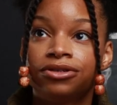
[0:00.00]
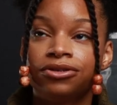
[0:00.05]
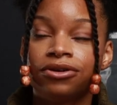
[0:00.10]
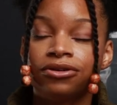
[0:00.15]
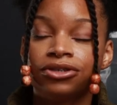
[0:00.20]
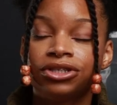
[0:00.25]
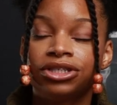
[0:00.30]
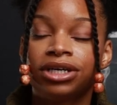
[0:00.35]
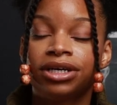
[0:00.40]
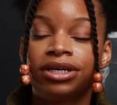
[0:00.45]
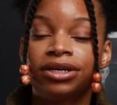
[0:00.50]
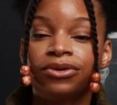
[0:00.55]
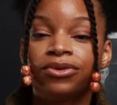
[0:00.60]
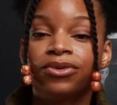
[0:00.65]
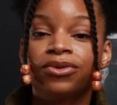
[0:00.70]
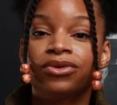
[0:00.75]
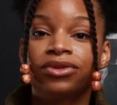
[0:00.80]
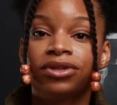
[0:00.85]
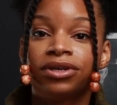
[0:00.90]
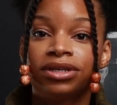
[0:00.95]
The doctor
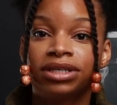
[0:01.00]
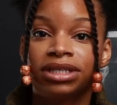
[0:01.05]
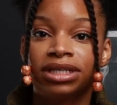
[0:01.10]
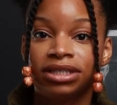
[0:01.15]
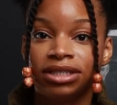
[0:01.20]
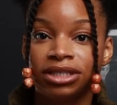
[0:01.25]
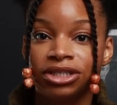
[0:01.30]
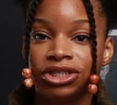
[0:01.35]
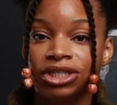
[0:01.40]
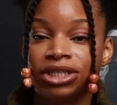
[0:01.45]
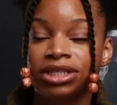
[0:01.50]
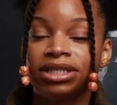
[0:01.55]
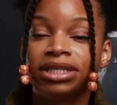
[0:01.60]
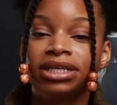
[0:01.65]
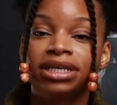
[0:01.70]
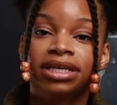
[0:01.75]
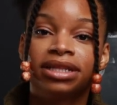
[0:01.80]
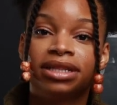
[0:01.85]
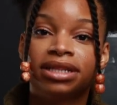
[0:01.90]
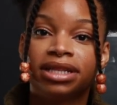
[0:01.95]
or the
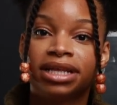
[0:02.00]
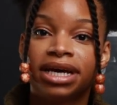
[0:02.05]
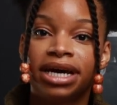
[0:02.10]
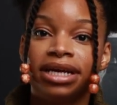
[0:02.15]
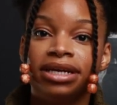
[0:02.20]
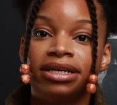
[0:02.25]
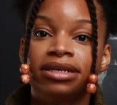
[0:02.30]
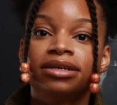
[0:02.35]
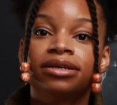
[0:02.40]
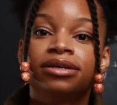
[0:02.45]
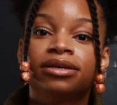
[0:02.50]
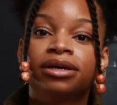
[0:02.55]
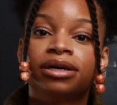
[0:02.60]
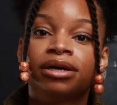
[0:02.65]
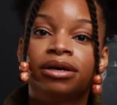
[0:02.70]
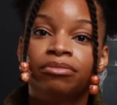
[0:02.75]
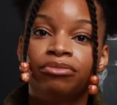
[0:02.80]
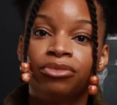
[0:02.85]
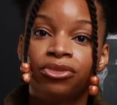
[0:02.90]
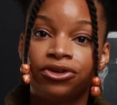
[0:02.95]
clinician can then
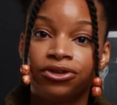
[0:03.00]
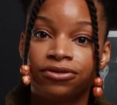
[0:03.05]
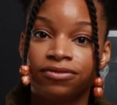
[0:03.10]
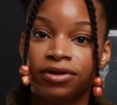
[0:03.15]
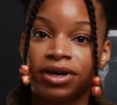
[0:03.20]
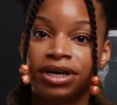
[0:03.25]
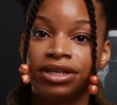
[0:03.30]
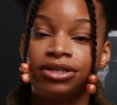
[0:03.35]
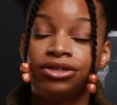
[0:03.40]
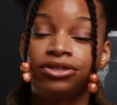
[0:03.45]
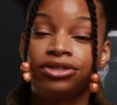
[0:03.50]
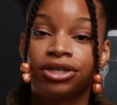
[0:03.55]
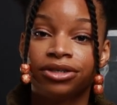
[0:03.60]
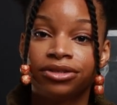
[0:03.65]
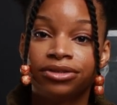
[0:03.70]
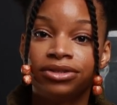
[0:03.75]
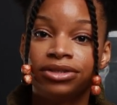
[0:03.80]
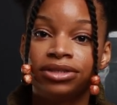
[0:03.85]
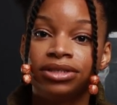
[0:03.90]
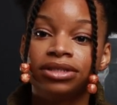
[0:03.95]
modify the
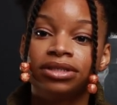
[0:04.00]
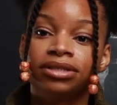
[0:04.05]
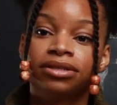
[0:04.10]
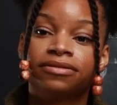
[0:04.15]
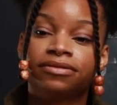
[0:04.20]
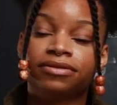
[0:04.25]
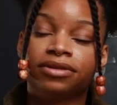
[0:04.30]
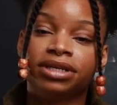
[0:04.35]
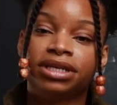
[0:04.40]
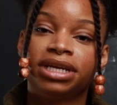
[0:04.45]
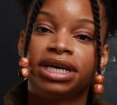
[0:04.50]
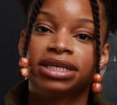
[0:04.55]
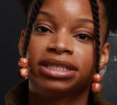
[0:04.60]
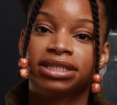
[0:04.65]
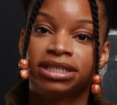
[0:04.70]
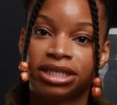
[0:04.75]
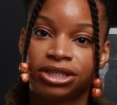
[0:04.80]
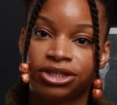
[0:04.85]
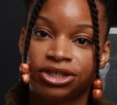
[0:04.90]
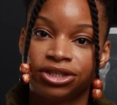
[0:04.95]
dose for the
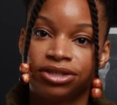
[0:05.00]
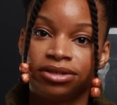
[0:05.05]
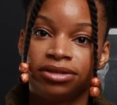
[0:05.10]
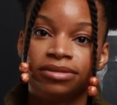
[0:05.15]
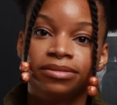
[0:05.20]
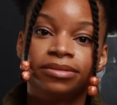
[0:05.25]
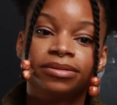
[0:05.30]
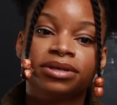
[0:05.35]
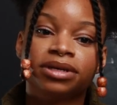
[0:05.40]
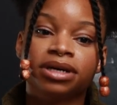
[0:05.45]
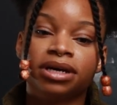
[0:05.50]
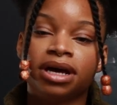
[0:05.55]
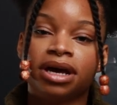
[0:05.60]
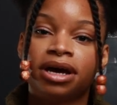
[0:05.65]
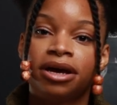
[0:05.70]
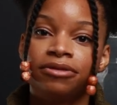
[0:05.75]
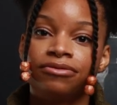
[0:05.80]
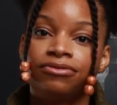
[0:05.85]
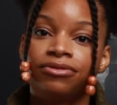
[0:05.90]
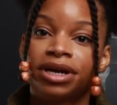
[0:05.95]
next session,
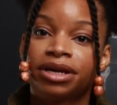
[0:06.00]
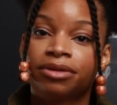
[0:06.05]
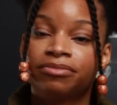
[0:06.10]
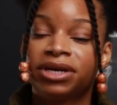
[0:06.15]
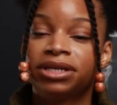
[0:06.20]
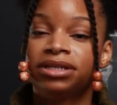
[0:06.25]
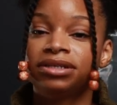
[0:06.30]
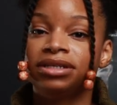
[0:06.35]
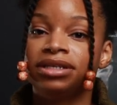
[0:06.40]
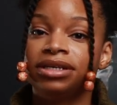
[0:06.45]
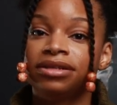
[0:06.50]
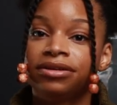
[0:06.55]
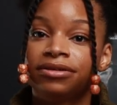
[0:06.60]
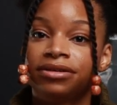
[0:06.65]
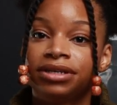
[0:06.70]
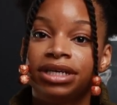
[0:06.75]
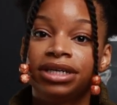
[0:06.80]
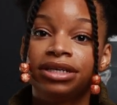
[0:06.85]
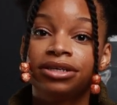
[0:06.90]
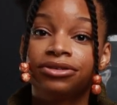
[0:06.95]
recommending
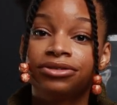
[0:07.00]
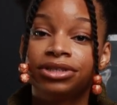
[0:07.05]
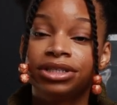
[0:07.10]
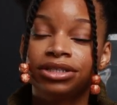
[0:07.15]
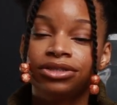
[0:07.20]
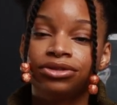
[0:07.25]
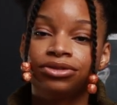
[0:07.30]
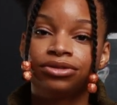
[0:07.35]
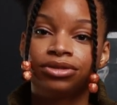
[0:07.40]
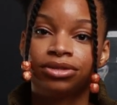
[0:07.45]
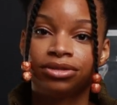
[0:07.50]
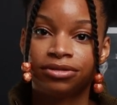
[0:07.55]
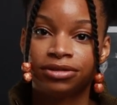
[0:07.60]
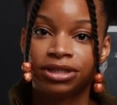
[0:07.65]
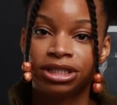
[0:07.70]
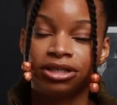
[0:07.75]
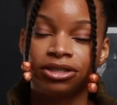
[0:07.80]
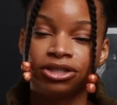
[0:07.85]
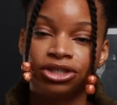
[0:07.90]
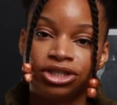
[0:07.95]
either an increase or a
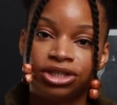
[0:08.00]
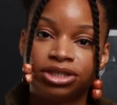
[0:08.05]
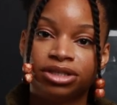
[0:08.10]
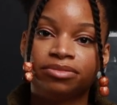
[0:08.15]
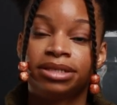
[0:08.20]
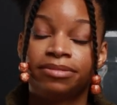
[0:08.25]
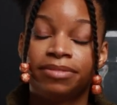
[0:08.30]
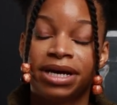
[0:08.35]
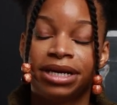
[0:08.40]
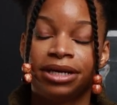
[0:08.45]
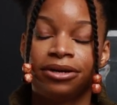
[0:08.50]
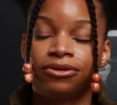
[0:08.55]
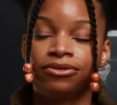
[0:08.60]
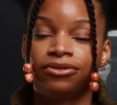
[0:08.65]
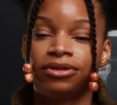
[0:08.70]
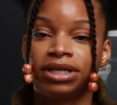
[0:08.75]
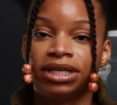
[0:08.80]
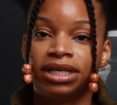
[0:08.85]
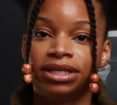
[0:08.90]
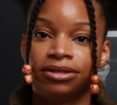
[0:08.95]
reduction depending
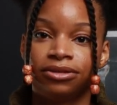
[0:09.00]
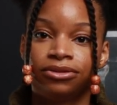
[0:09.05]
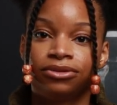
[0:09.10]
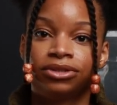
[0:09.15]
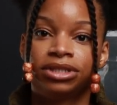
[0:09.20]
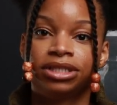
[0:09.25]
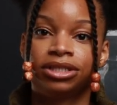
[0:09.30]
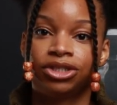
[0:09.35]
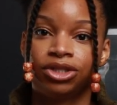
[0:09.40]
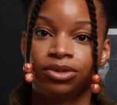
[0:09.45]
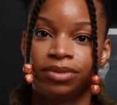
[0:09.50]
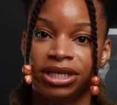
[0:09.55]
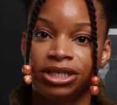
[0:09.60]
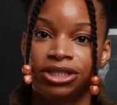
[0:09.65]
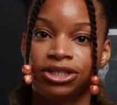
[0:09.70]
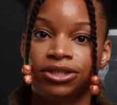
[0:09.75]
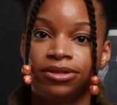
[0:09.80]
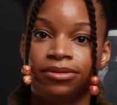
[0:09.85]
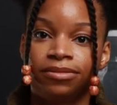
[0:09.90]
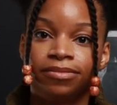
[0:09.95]
on the clinical
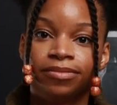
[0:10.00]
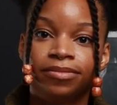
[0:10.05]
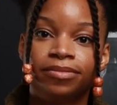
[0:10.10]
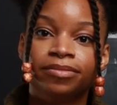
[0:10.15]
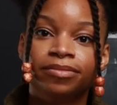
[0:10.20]
situation.